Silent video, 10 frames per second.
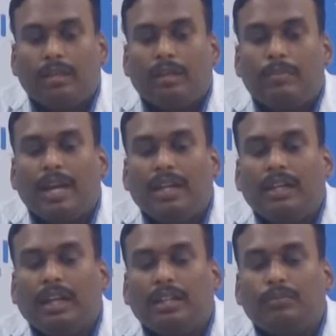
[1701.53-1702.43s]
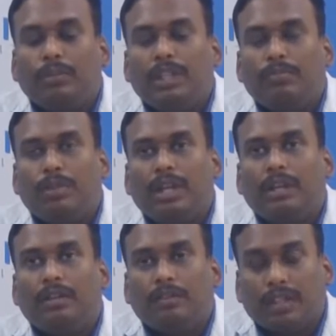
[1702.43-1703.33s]
demanding tasks
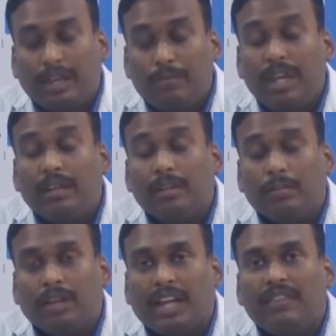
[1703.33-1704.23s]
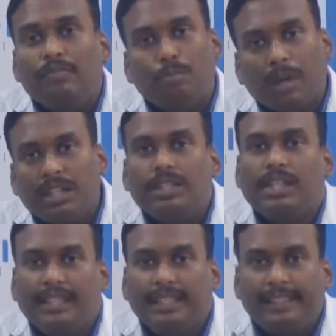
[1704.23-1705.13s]
can make life much
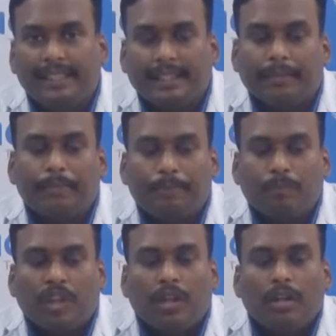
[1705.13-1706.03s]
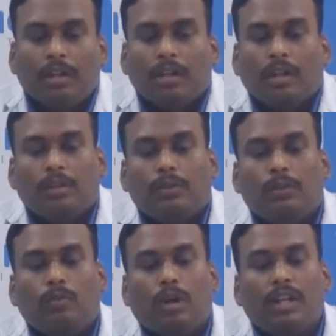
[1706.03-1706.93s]
easier.
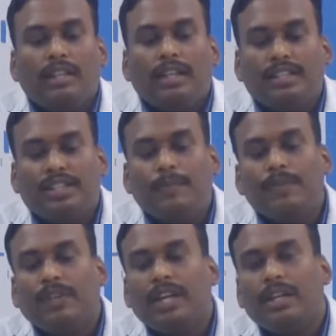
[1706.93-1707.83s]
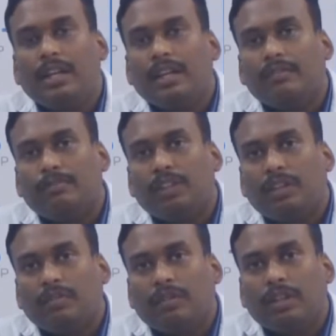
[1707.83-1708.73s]
So, what are the steps we can take for
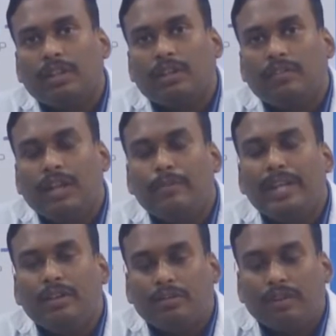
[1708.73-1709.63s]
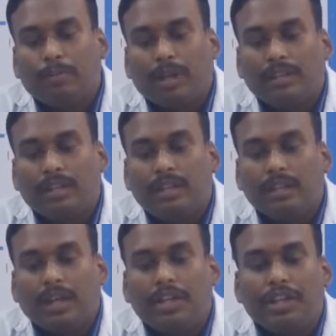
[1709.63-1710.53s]
the well-being of a person
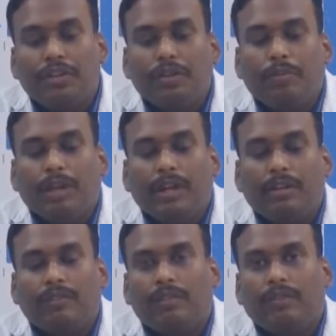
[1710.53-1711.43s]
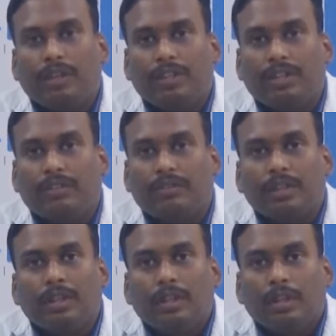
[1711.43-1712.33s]
and continuability of the function?
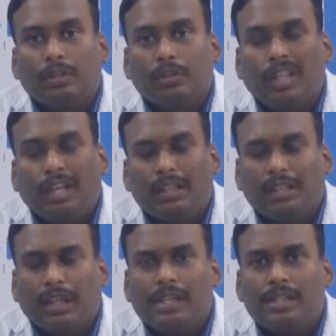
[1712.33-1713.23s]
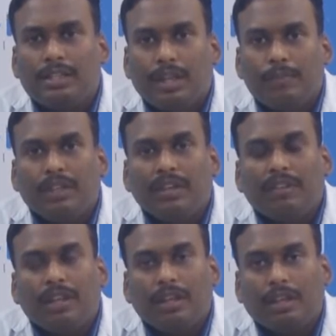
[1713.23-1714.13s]
So, there are certain steps
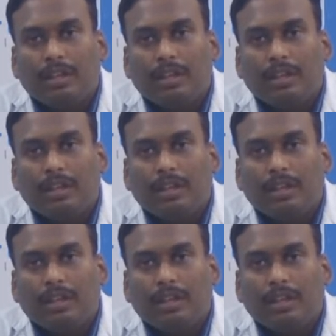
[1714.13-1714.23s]
given